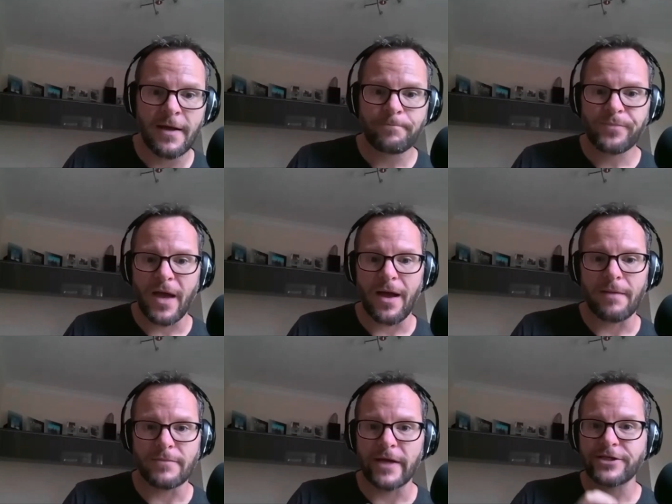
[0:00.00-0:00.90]

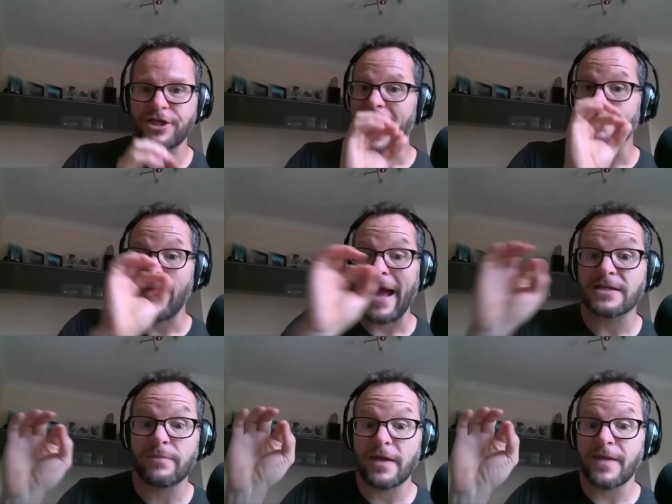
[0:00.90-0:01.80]
And she came back to
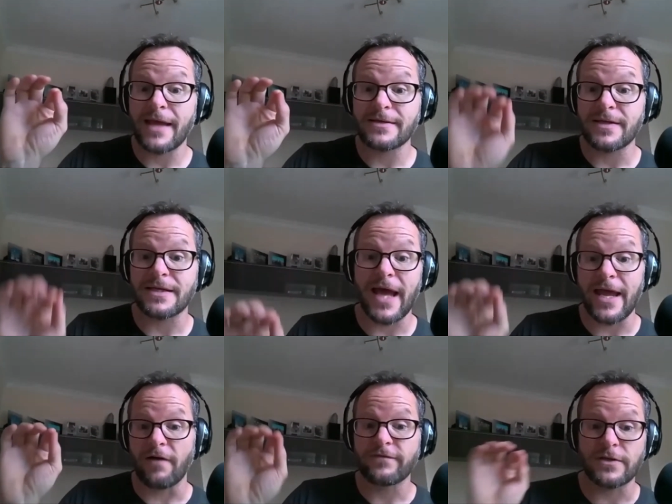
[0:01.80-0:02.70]
me at the end of the day
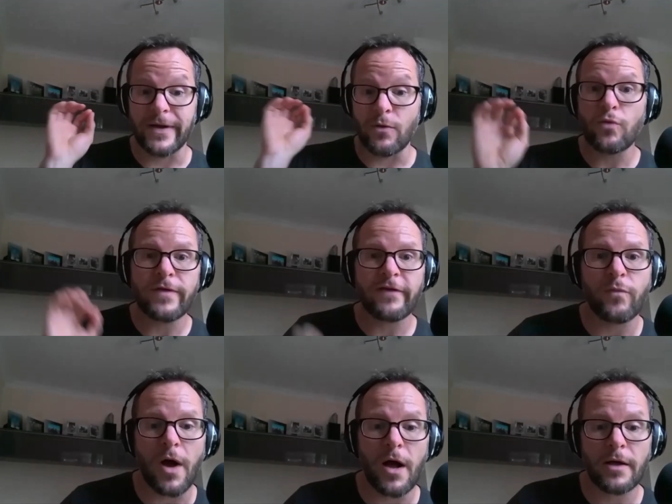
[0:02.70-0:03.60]
after doing all this
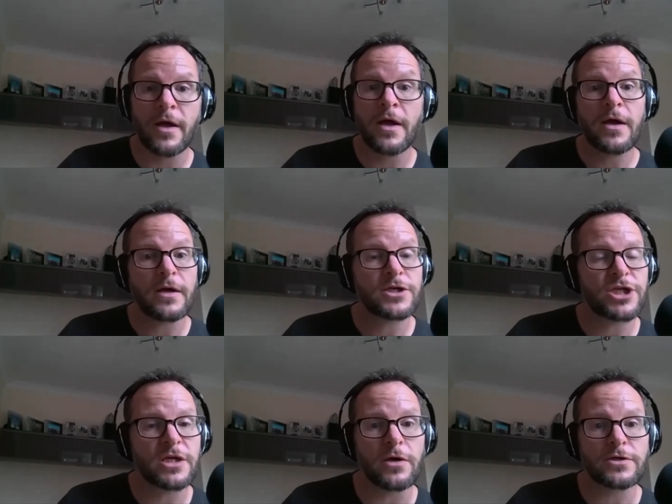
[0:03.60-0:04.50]
work, and she
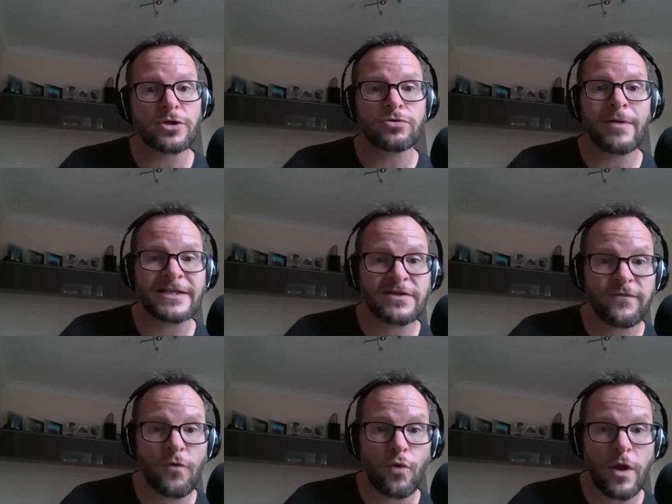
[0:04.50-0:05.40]
looked
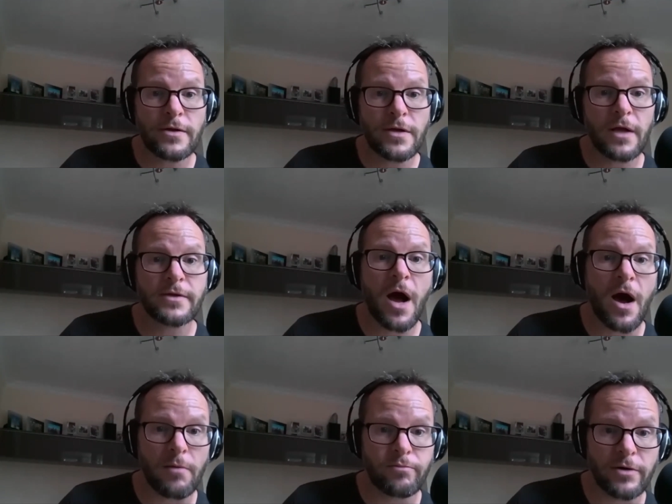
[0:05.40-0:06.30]
crestfallen and
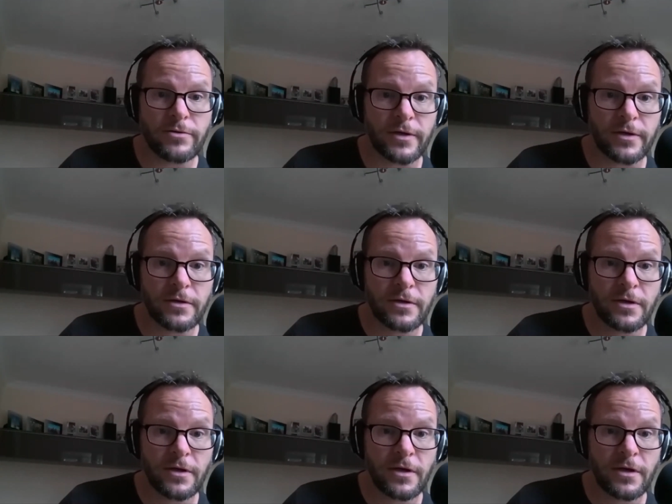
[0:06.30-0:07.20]
heartbroken.
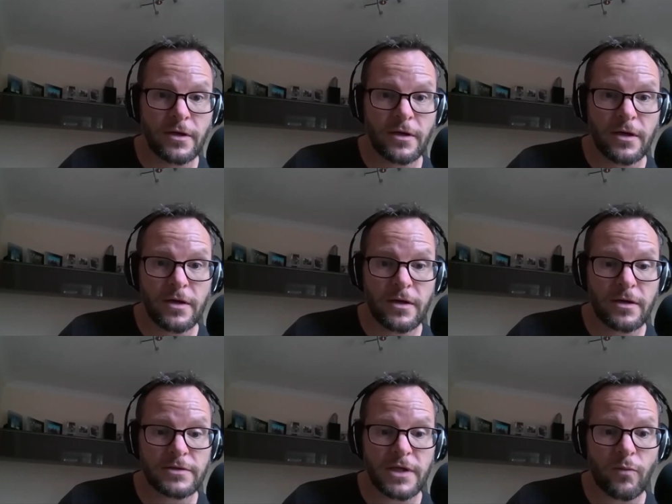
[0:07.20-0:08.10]
And I
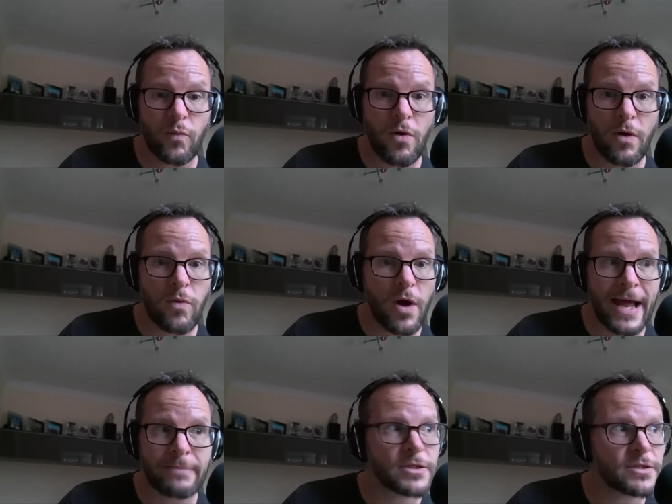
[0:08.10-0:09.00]
was like, what
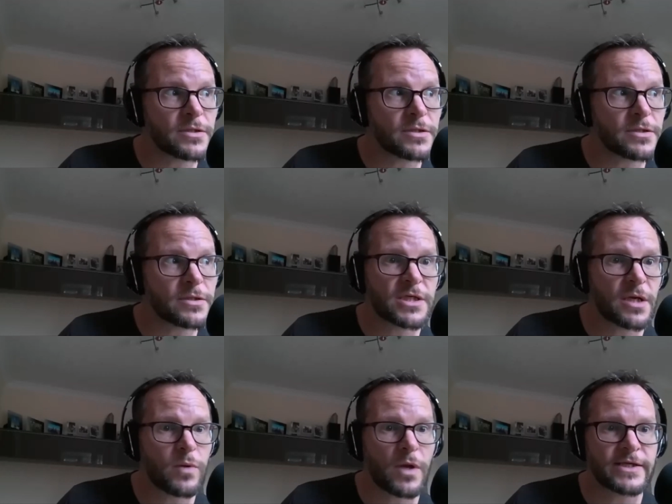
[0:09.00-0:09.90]
happened? And she said,
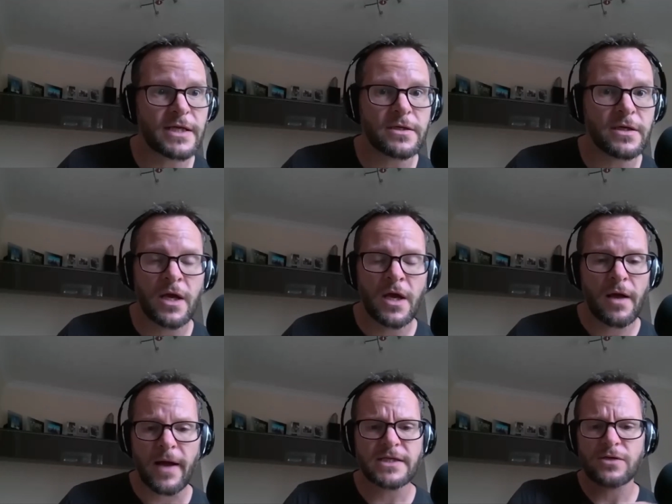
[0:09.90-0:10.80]
well, I did
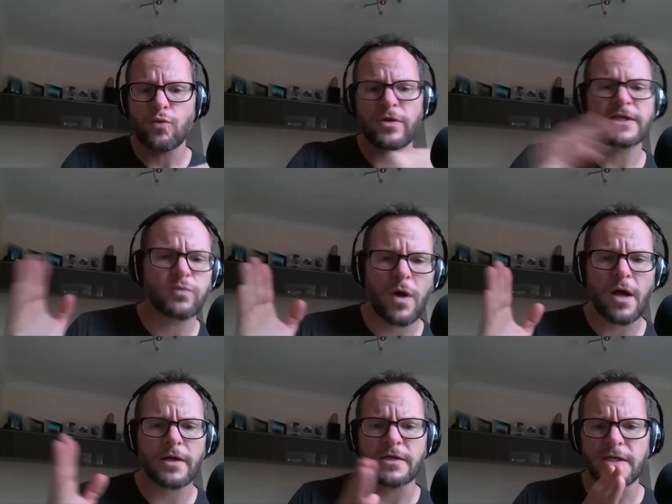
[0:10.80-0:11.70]
all this
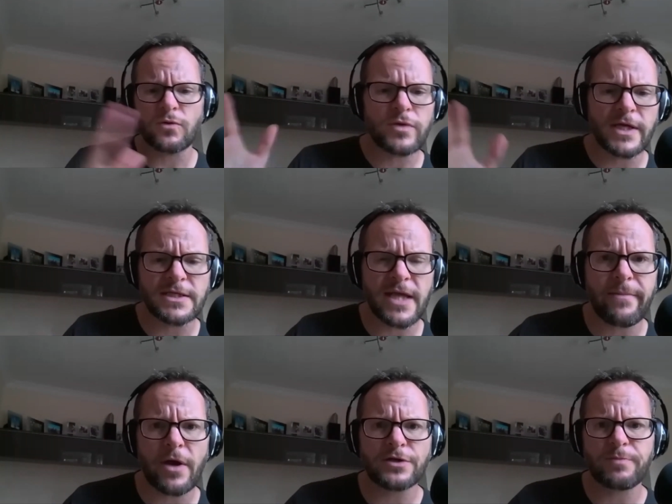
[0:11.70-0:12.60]
work. I did all these
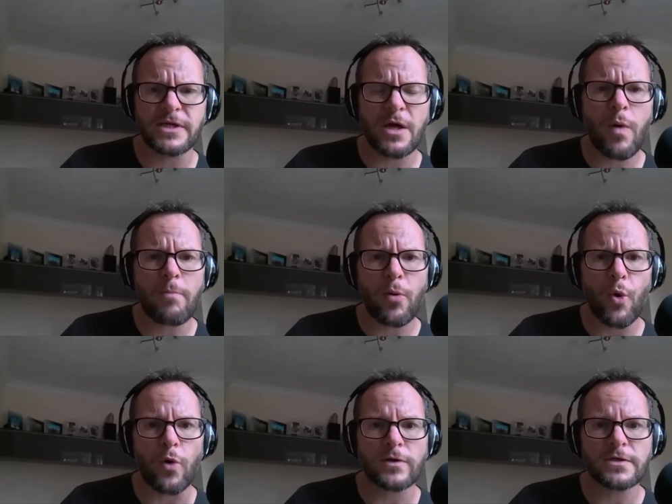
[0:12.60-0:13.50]
demos, but no one bought.